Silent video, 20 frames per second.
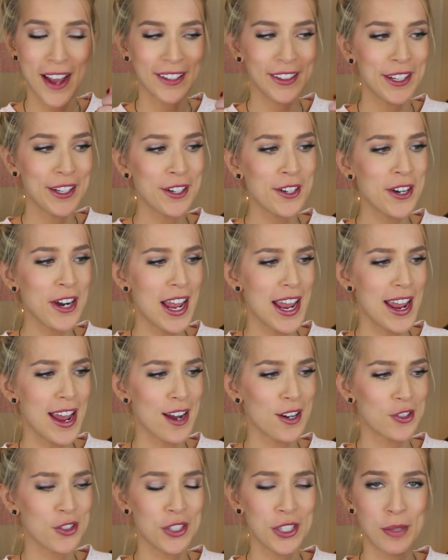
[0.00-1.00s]
eyeliner, I
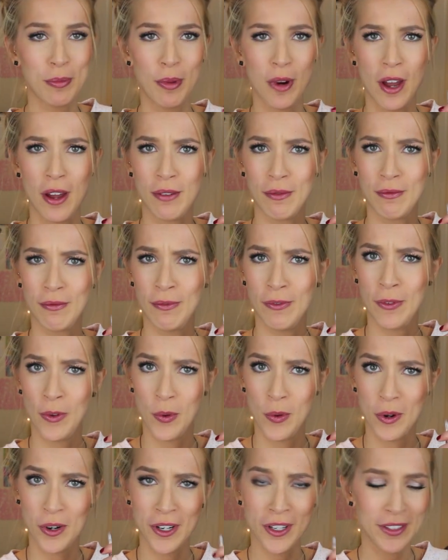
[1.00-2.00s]
actually brought
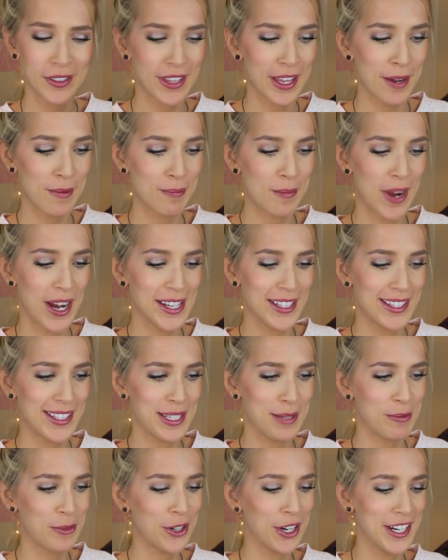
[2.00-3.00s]
4. That might
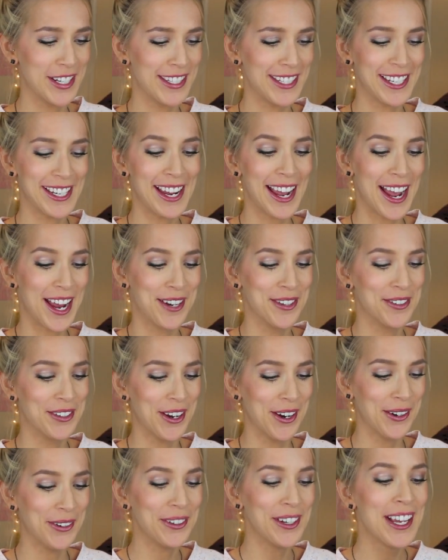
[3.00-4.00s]
seem crazy, I don't
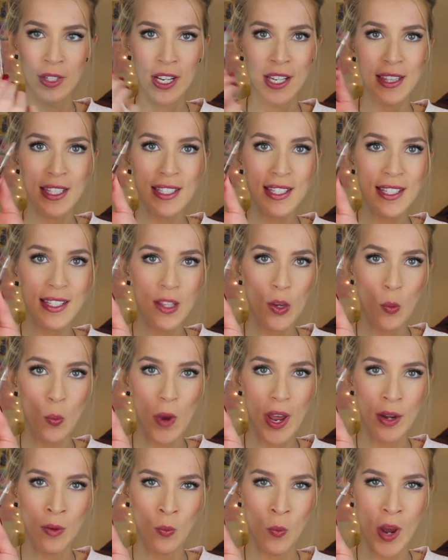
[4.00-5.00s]
know. This is the
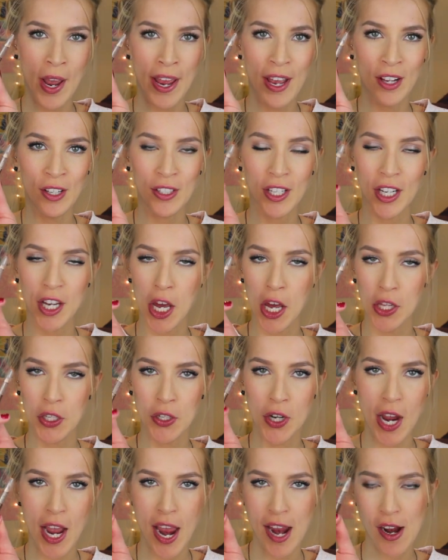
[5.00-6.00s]
Wet n Wild
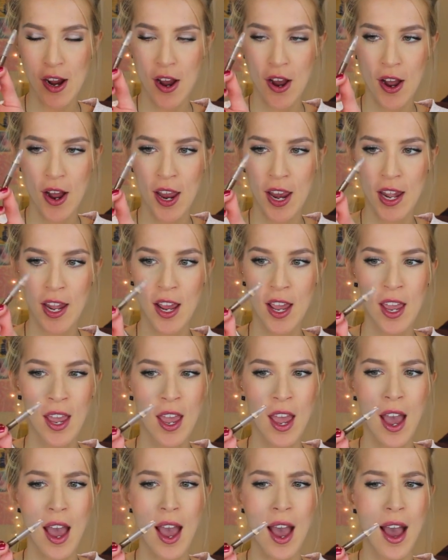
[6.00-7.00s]
Color Icon
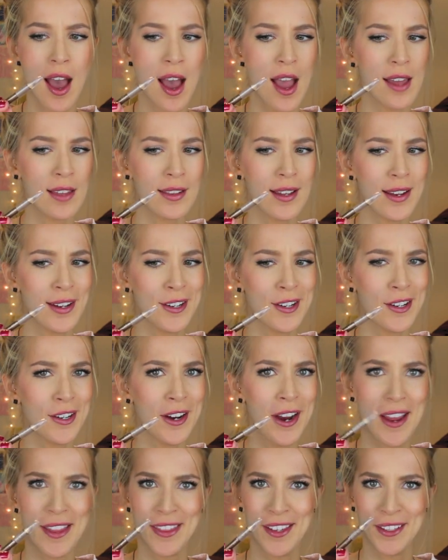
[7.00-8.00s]

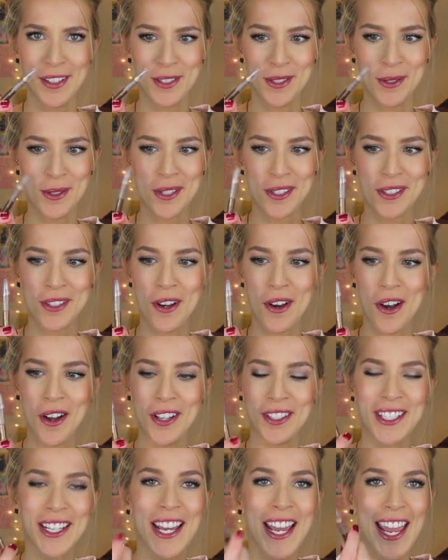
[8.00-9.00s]
eyeliner, I think that's what it's
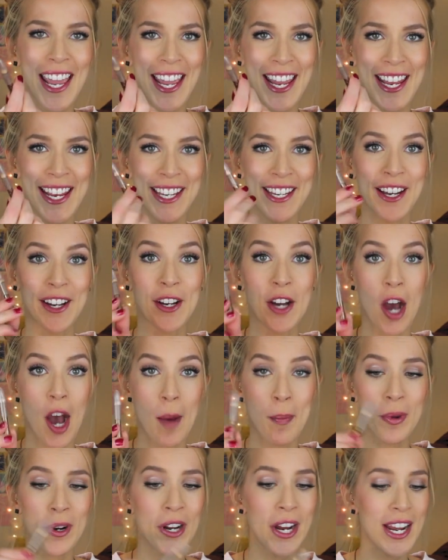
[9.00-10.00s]
called, in
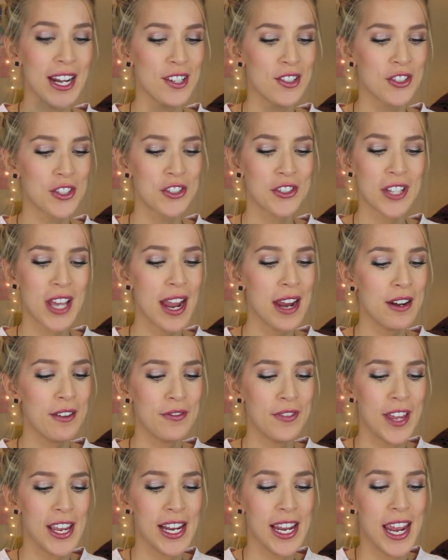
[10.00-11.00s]
copper, and it's just kind
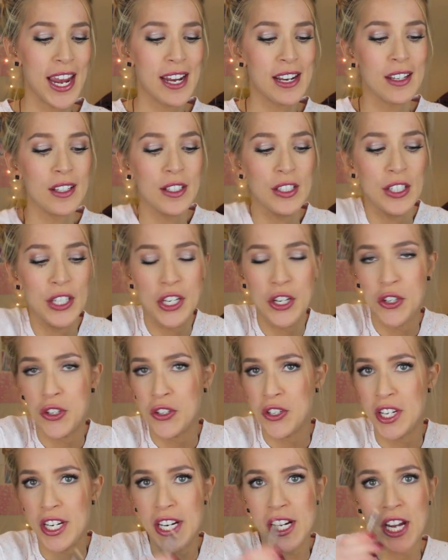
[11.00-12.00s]
of like a
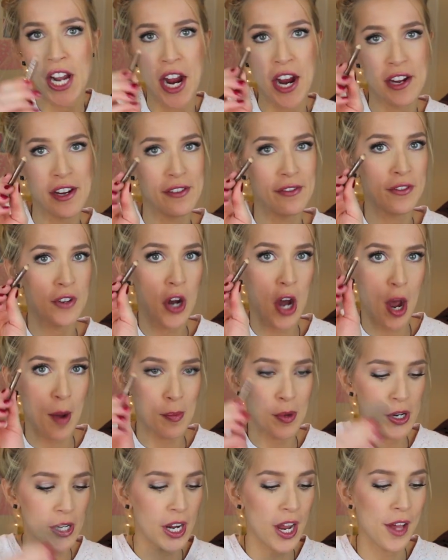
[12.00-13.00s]
glittery kind of
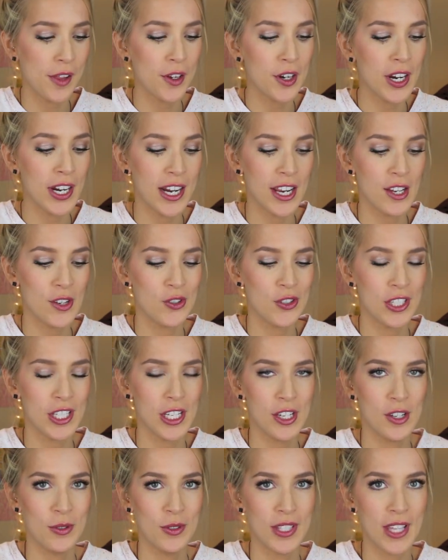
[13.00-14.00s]
copper color, and I usually
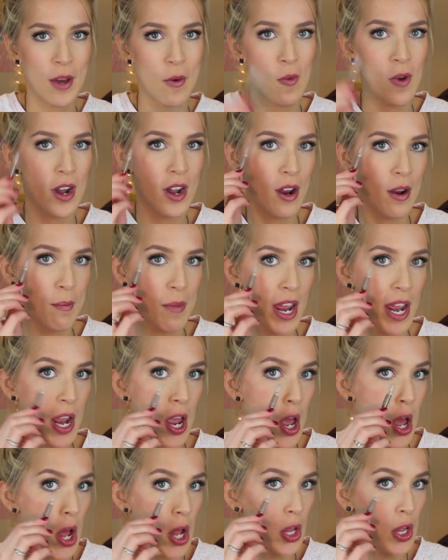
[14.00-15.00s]
use that one on my
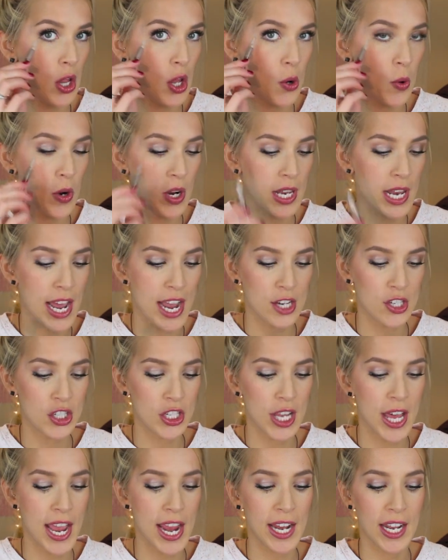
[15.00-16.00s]
lower lash
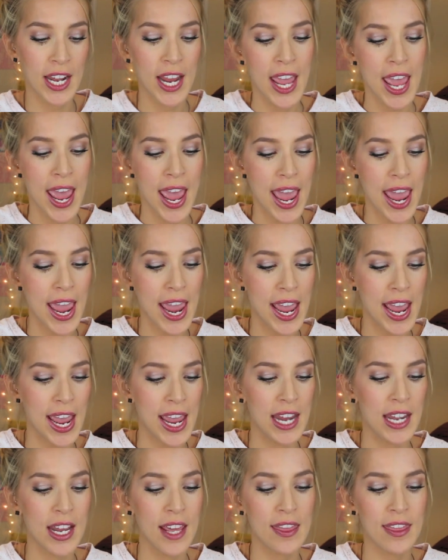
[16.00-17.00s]
line.
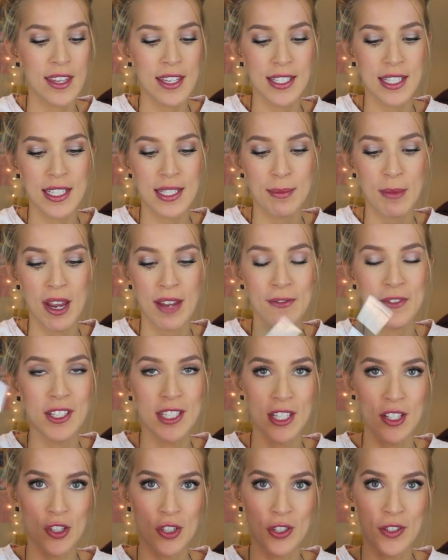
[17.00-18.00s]
And this is my
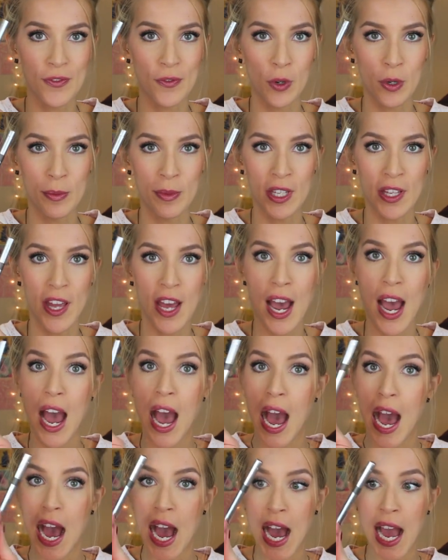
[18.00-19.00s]
Physician's Formula
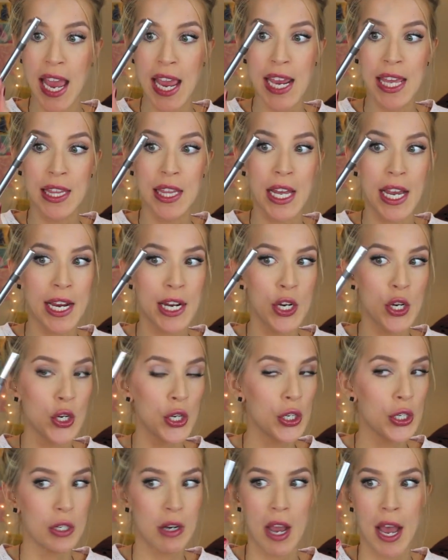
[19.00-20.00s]

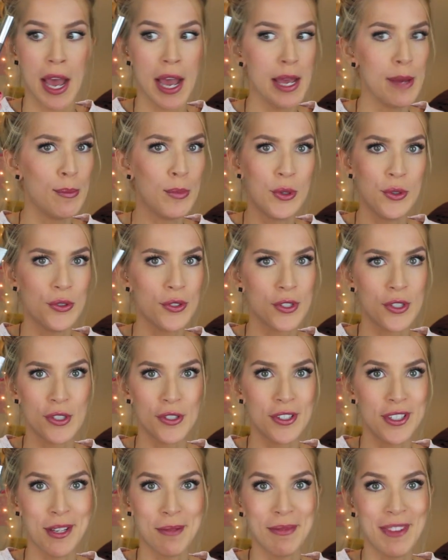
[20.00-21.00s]
eyeliner, eye
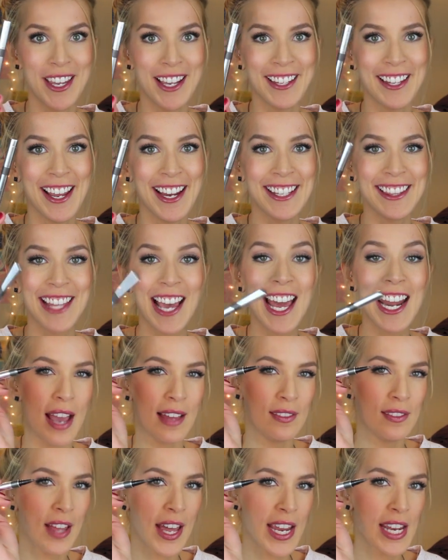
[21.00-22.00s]
booster, something like that.
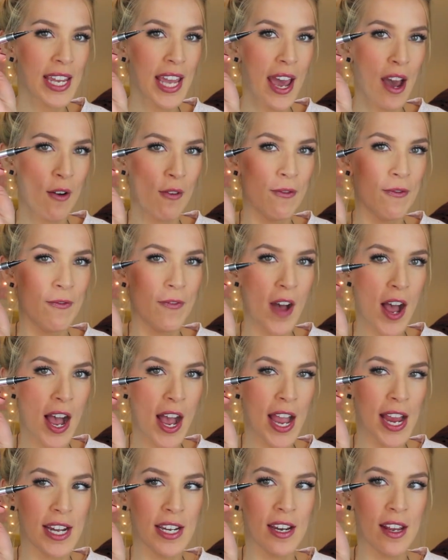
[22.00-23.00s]
I like how
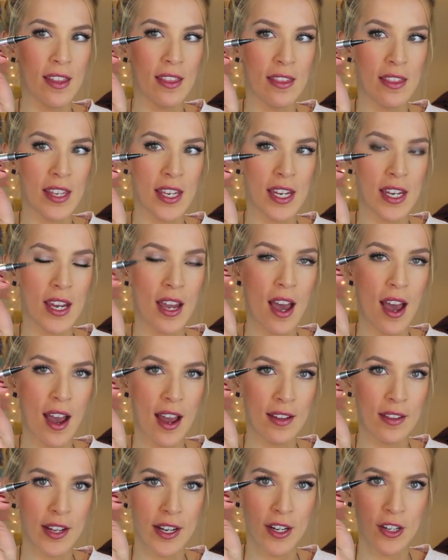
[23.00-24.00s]
fine the
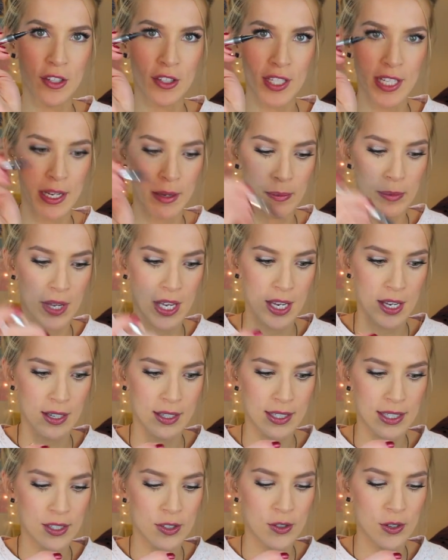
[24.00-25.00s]
eyeliner tip
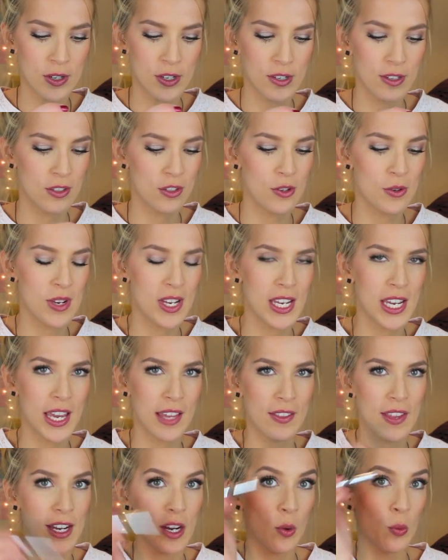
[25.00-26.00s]
is, so because you can
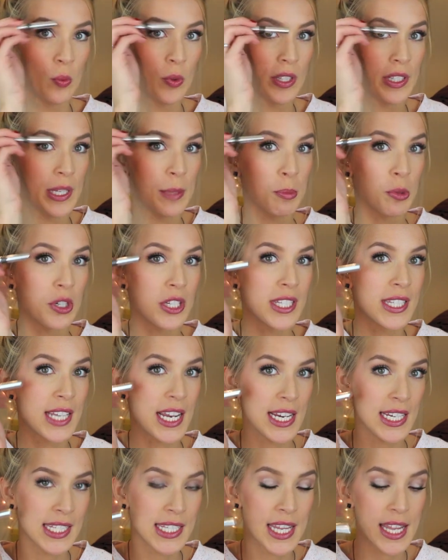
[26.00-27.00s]
get like a really
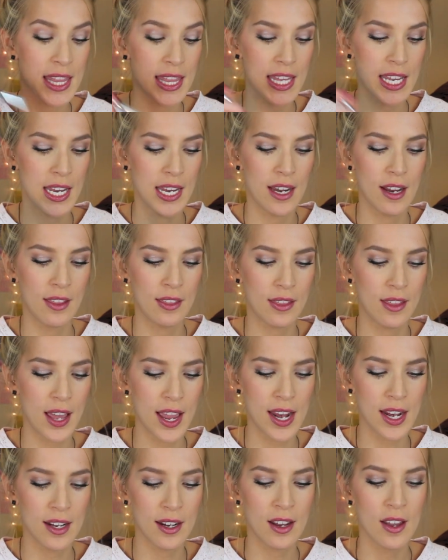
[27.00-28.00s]
precise thin
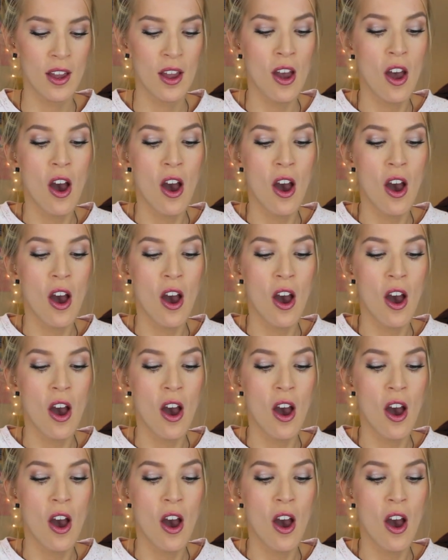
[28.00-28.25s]
line.